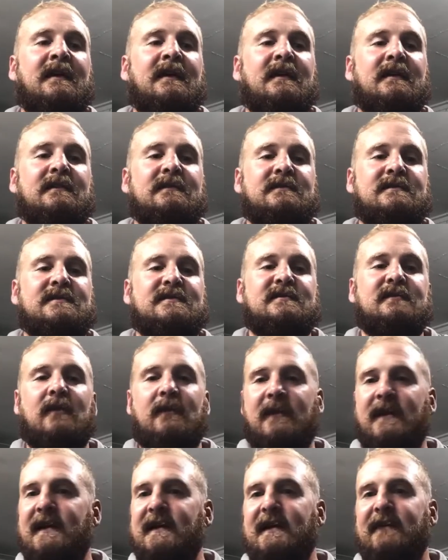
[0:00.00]
there's so
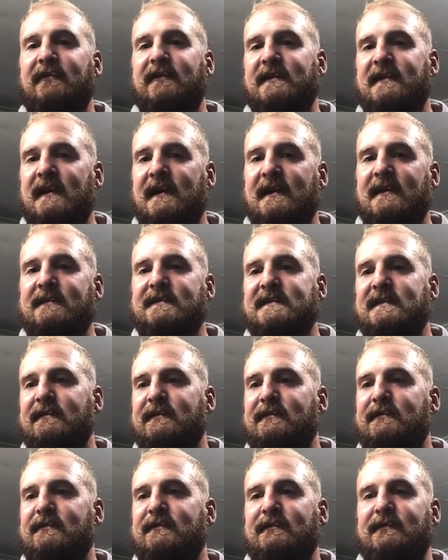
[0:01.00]
many different types of
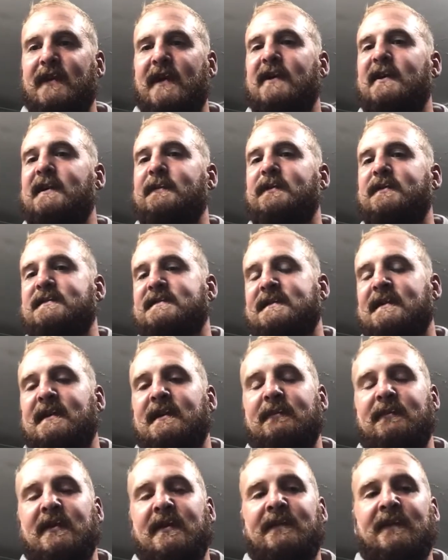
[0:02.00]
variables there.
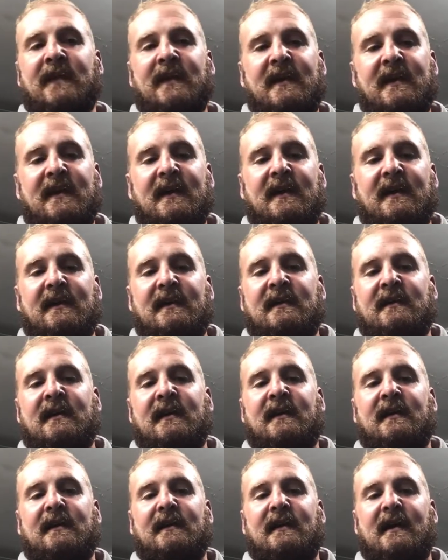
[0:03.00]
But
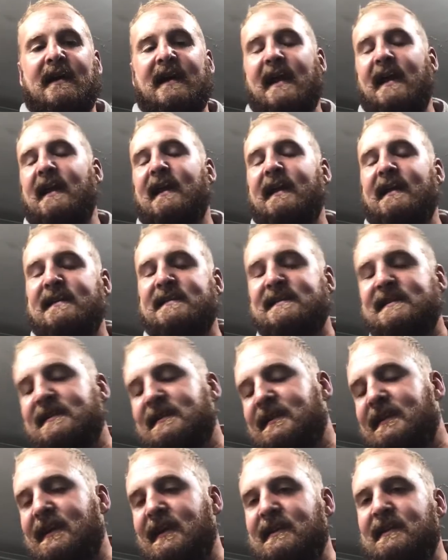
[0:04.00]
again, I guess
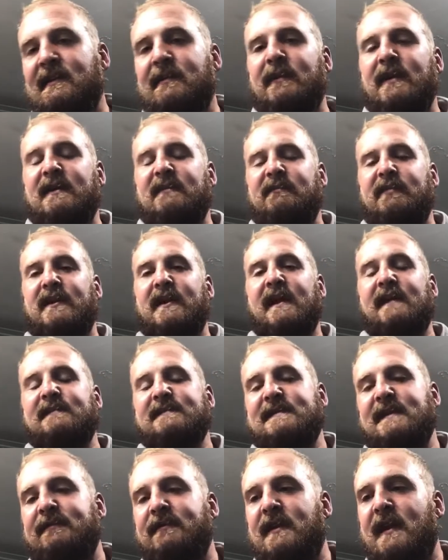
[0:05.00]
getting the meat and potatoes
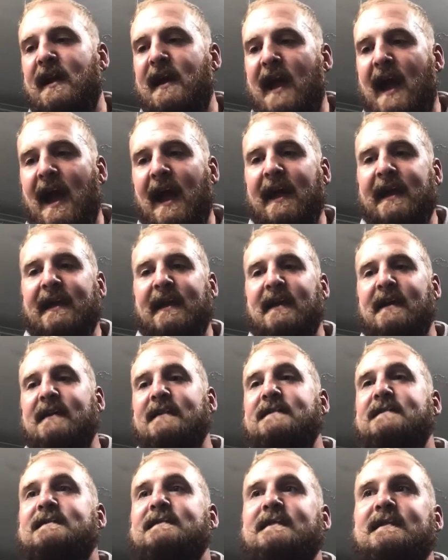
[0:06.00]
of it, I
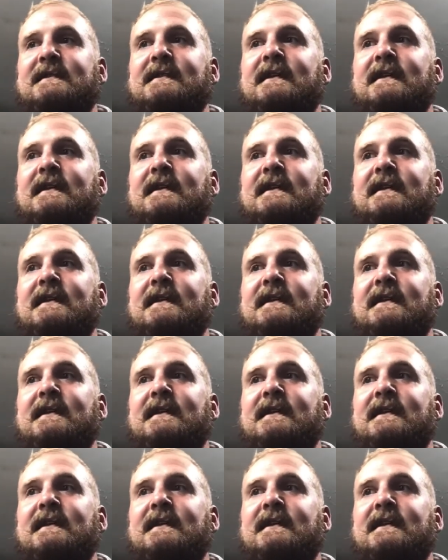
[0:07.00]
guess